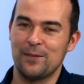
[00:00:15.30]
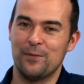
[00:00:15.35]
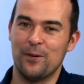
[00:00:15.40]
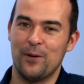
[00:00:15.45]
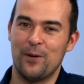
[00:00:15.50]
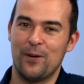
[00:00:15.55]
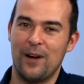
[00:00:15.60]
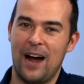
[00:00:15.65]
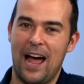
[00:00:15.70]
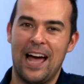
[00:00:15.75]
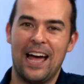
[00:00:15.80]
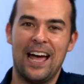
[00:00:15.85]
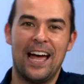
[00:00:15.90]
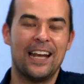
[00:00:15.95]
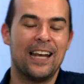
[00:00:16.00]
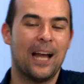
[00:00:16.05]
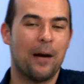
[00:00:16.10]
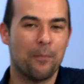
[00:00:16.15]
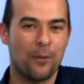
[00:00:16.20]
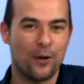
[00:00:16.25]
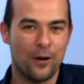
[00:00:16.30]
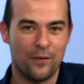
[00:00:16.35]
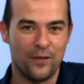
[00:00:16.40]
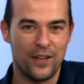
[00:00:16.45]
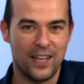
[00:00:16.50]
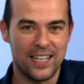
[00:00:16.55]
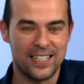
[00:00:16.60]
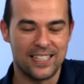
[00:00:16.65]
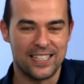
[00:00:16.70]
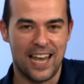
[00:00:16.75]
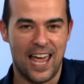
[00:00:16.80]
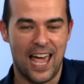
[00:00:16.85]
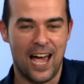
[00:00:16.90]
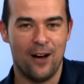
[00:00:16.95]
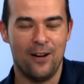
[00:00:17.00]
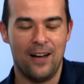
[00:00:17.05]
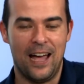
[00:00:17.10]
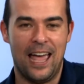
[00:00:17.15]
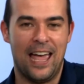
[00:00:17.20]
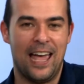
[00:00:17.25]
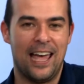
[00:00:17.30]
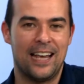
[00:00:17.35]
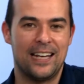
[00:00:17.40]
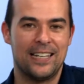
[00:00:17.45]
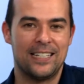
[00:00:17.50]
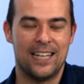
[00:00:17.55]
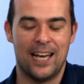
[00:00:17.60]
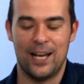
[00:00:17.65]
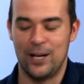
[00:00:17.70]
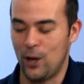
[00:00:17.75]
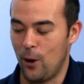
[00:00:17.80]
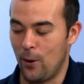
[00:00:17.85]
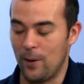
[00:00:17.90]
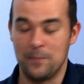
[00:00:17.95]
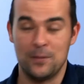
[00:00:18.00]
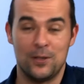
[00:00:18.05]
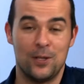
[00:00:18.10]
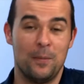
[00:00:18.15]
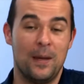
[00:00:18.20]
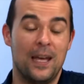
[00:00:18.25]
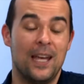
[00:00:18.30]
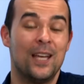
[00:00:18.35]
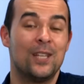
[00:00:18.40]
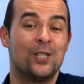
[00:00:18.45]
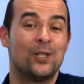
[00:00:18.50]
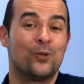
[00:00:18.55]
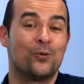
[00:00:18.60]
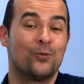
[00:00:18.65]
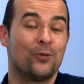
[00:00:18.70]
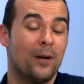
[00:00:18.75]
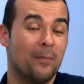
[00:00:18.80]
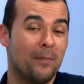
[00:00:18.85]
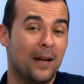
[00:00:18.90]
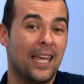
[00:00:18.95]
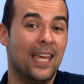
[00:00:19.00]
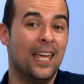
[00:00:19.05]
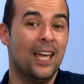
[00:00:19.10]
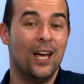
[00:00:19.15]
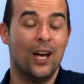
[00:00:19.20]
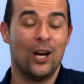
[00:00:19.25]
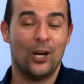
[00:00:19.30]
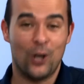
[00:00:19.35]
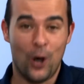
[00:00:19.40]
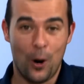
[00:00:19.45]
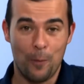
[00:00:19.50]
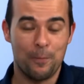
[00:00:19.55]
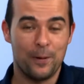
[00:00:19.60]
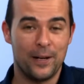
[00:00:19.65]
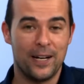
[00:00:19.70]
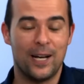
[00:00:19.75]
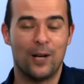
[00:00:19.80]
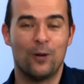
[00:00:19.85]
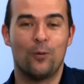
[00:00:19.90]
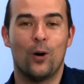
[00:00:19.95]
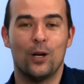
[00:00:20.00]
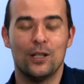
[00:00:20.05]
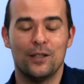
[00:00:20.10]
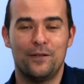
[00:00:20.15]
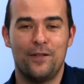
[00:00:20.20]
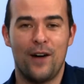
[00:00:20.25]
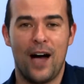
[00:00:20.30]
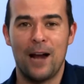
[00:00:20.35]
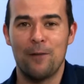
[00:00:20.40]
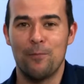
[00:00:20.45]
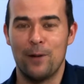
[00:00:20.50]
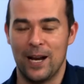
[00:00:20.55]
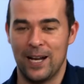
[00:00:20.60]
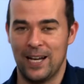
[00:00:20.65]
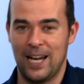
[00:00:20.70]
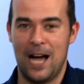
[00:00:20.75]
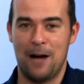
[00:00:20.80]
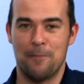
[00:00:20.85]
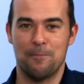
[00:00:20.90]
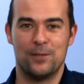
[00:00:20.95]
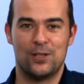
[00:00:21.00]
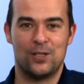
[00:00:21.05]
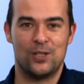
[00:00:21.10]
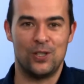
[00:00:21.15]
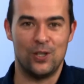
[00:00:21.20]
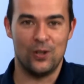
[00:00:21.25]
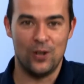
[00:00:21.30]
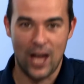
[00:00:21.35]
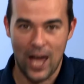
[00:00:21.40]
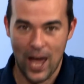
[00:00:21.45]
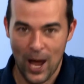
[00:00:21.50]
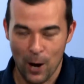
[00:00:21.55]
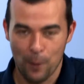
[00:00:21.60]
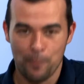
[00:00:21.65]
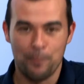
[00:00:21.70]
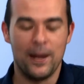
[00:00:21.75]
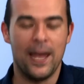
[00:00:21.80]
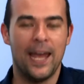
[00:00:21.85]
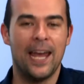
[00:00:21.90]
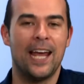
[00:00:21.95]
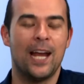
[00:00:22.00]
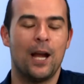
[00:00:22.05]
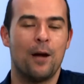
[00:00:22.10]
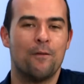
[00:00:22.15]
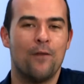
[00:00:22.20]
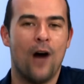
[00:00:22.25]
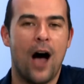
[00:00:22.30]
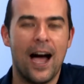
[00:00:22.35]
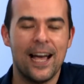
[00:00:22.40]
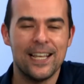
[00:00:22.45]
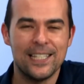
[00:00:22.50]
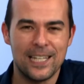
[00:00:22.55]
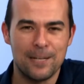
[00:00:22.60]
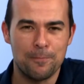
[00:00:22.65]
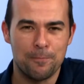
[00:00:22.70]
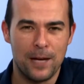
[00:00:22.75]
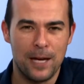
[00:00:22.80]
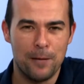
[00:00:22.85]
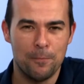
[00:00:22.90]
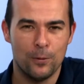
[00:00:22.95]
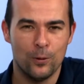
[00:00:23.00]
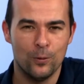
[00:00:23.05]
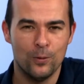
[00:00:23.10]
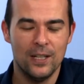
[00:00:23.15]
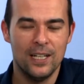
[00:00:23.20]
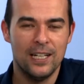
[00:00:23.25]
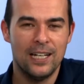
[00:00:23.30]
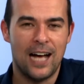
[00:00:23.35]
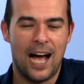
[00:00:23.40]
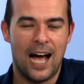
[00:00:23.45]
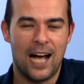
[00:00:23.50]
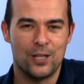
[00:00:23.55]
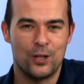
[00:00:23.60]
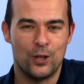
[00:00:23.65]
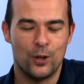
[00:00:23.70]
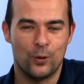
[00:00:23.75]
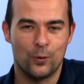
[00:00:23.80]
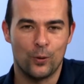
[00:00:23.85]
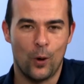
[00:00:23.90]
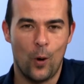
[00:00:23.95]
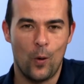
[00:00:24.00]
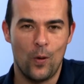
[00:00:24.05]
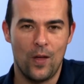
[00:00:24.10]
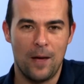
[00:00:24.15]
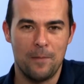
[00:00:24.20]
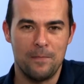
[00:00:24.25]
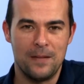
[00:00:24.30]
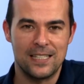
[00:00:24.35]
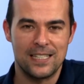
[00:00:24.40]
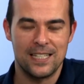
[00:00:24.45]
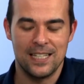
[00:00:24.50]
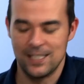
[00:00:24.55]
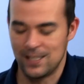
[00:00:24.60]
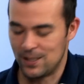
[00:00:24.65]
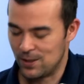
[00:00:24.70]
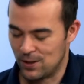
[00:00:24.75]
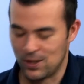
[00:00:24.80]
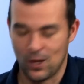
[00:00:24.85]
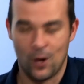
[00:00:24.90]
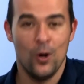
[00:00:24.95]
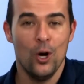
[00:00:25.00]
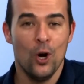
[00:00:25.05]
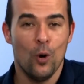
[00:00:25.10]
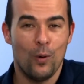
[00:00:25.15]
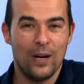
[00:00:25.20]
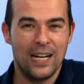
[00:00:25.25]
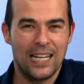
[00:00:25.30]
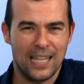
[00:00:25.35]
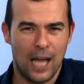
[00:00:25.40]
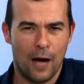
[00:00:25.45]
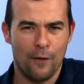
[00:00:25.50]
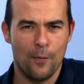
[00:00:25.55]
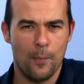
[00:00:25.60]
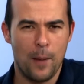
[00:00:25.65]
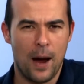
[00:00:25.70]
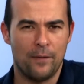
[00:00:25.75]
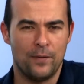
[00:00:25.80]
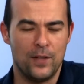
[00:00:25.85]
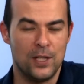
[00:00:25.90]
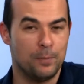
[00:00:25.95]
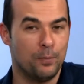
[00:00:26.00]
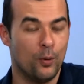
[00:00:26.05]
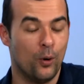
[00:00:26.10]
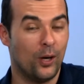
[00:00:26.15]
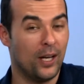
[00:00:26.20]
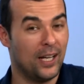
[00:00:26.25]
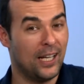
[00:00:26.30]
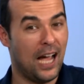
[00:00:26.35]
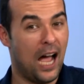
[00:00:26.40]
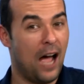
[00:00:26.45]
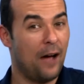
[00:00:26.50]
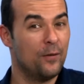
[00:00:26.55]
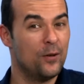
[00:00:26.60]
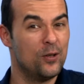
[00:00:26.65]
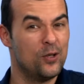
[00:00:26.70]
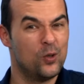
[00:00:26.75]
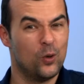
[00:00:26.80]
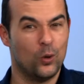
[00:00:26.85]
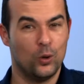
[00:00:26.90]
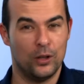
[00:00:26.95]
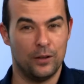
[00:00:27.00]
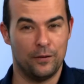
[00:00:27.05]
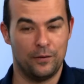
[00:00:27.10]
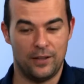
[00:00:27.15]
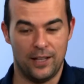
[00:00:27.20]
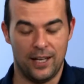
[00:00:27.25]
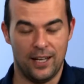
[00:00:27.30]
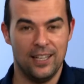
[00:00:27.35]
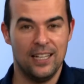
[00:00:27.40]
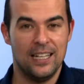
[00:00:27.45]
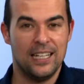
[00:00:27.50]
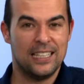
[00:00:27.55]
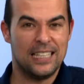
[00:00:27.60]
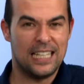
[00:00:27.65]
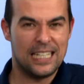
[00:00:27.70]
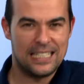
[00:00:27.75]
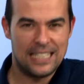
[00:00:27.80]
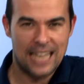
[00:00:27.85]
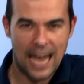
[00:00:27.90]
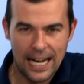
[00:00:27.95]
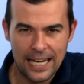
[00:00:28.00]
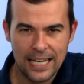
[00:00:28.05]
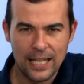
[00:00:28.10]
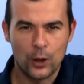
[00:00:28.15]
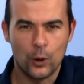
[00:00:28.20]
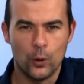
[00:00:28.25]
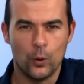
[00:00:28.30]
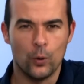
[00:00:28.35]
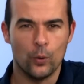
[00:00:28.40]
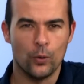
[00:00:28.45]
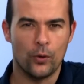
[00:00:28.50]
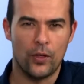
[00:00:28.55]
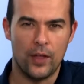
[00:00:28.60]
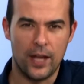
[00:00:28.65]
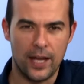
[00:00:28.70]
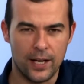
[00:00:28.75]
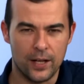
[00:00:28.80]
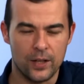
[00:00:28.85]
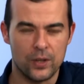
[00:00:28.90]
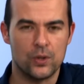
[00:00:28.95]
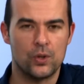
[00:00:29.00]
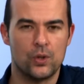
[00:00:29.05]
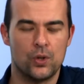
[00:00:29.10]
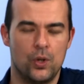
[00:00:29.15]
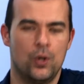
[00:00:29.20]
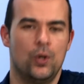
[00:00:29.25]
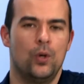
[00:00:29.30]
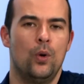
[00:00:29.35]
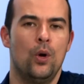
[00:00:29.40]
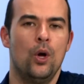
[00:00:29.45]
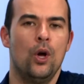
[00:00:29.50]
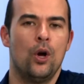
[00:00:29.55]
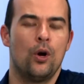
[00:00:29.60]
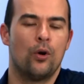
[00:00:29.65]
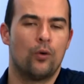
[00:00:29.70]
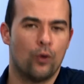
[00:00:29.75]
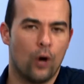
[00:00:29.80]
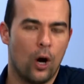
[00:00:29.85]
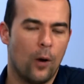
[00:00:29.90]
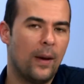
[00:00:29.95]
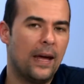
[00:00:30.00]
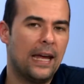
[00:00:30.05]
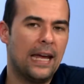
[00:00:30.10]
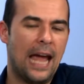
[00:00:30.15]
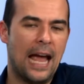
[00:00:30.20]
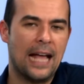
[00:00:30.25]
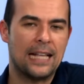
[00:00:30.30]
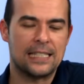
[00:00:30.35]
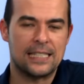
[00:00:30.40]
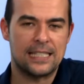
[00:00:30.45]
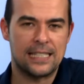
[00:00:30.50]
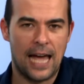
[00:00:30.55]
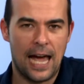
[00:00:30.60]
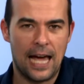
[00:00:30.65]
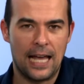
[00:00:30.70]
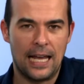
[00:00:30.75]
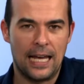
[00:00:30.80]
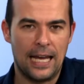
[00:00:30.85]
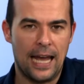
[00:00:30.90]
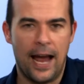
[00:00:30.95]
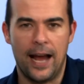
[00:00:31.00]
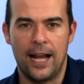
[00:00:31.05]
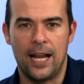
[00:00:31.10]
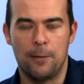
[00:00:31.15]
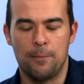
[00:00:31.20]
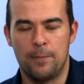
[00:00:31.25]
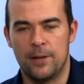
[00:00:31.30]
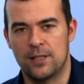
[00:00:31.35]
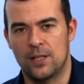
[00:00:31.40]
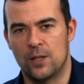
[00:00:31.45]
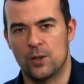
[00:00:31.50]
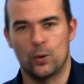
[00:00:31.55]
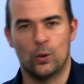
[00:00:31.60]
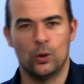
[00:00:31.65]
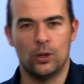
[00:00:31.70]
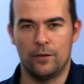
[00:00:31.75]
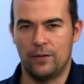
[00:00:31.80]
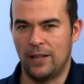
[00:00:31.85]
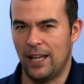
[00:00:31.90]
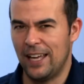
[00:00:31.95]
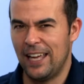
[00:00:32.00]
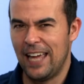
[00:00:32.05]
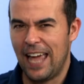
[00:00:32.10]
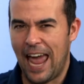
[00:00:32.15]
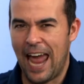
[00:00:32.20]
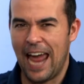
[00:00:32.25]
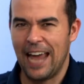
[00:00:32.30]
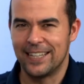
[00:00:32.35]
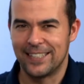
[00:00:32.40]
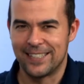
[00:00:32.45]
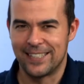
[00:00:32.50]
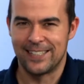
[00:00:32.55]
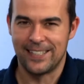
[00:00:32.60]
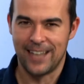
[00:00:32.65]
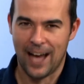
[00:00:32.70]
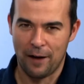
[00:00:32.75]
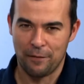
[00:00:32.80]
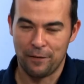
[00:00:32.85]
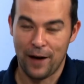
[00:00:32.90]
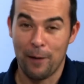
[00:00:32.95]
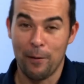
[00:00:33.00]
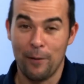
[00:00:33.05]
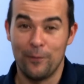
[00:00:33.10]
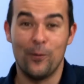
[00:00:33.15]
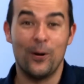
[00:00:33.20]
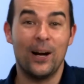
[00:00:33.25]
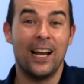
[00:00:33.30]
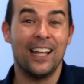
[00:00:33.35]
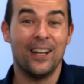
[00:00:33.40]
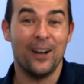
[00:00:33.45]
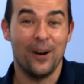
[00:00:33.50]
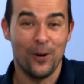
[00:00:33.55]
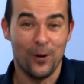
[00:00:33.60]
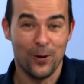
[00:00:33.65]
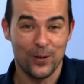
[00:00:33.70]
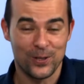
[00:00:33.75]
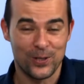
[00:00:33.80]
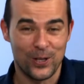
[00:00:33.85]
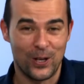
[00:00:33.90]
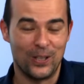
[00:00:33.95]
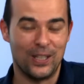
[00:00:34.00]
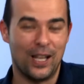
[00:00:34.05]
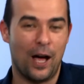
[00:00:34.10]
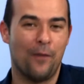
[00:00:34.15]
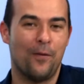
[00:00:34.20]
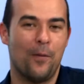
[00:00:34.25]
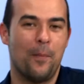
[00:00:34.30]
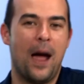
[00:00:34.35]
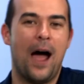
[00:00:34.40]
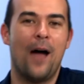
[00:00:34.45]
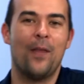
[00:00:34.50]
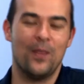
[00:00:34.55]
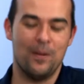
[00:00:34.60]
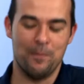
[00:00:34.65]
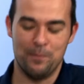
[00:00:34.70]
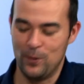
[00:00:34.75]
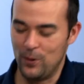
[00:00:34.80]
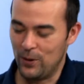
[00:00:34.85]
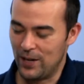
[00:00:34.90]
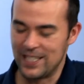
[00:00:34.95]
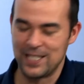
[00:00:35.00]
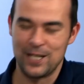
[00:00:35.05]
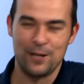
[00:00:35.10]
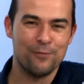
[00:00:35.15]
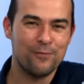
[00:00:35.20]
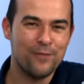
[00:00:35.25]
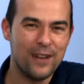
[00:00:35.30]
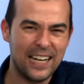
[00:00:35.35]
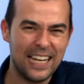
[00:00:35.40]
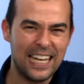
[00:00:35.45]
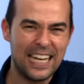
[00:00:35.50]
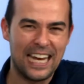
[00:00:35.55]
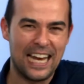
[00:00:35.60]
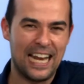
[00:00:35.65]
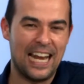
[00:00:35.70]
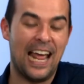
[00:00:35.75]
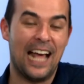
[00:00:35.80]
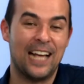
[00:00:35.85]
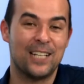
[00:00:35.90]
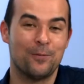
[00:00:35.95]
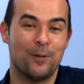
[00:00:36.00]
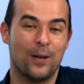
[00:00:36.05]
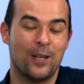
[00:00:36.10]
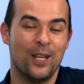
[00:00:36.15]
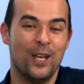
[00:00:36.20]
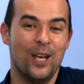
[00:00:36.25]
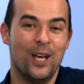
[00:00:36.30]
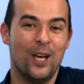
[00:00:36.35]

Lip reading: for a number of years now, and I know him to be extremely competent and qualified when it comes to helping and advising people to grow their business. And so what I love about this book, it covers all of the technical things to growing and scaling any business, all of the head stuff. However, what I also love about the book is he really connects with